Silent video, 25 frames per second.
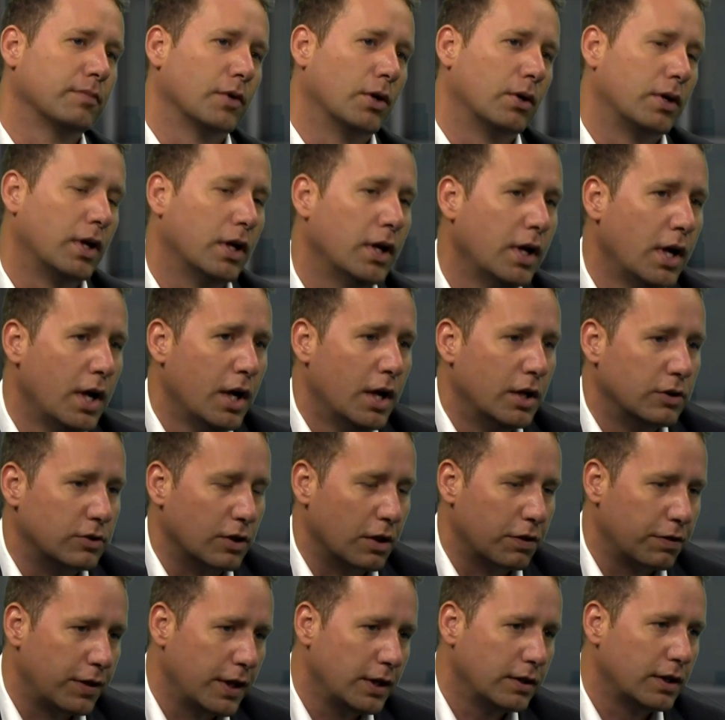Okay, so
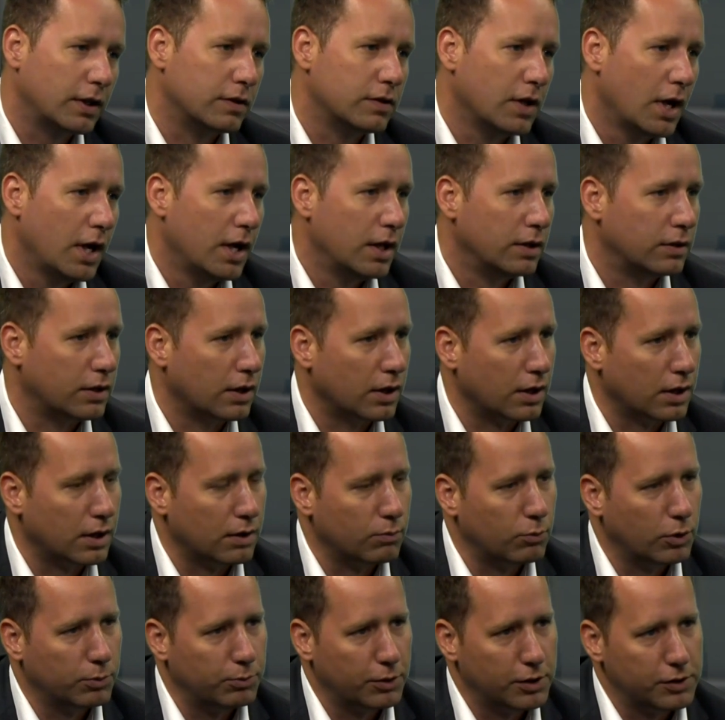I think
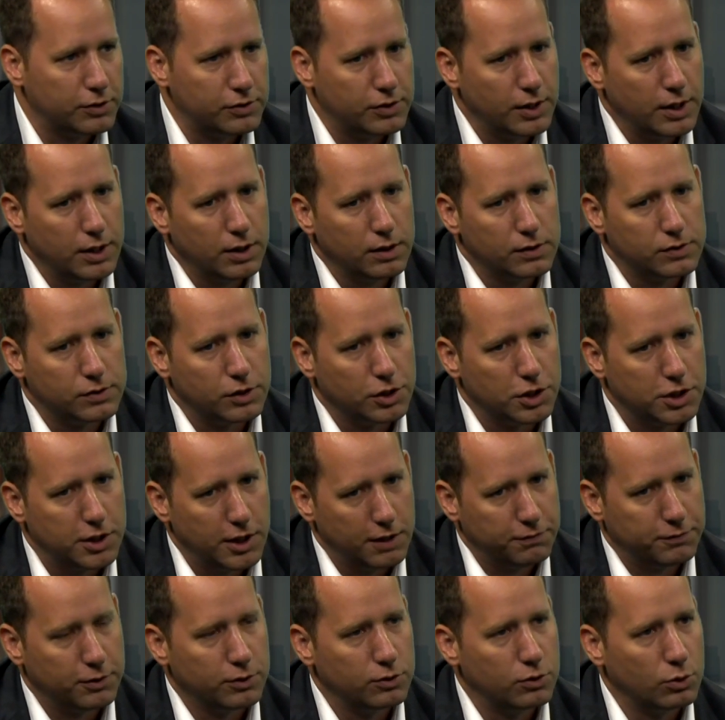that what we're seeing is the
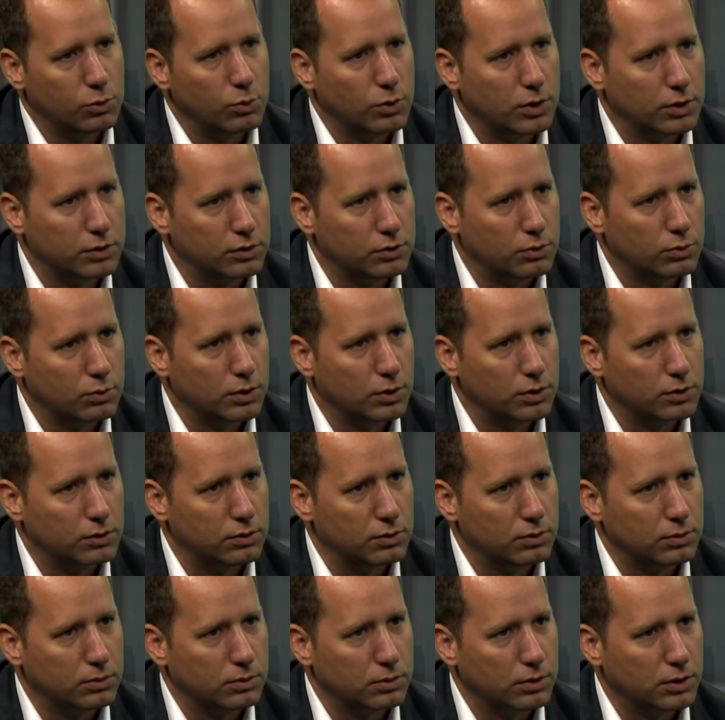shift into
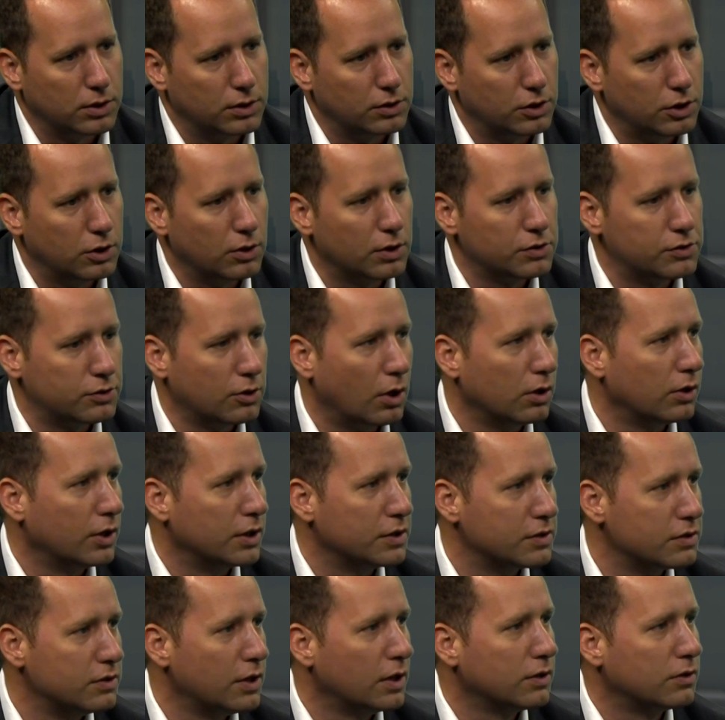the US dollar.
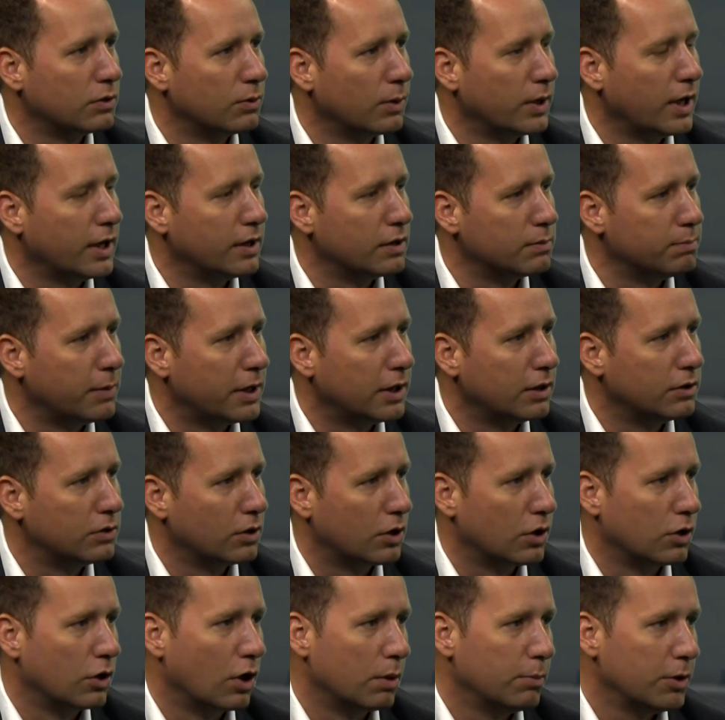It's not related mainly to
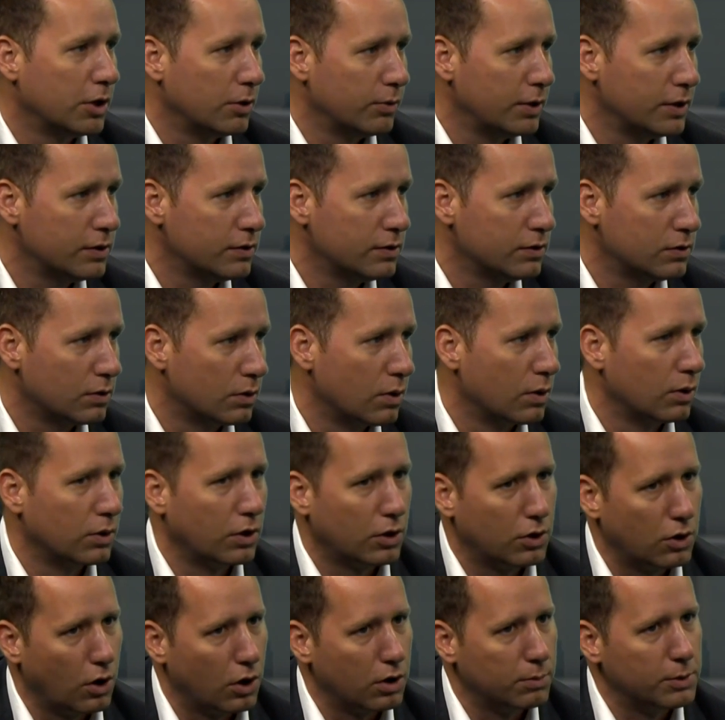economic reasons, although the
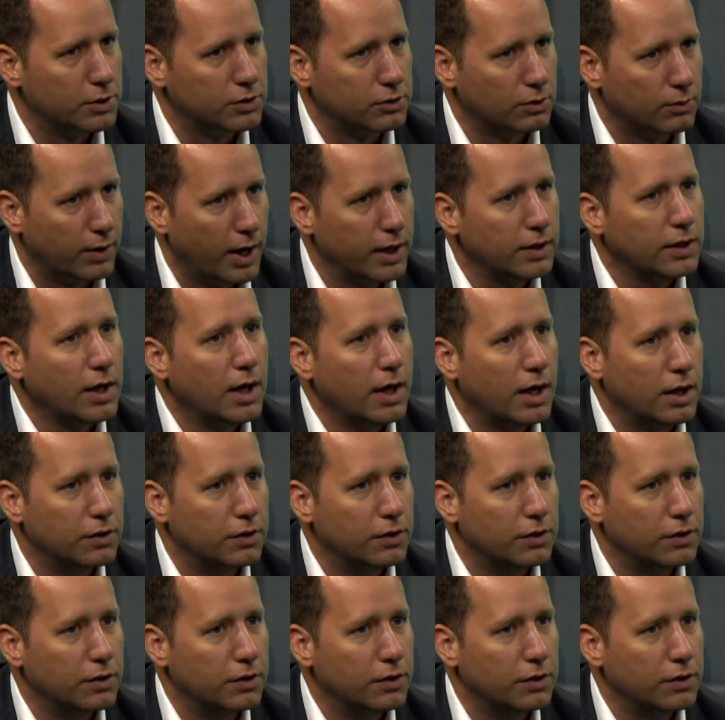economy is all right.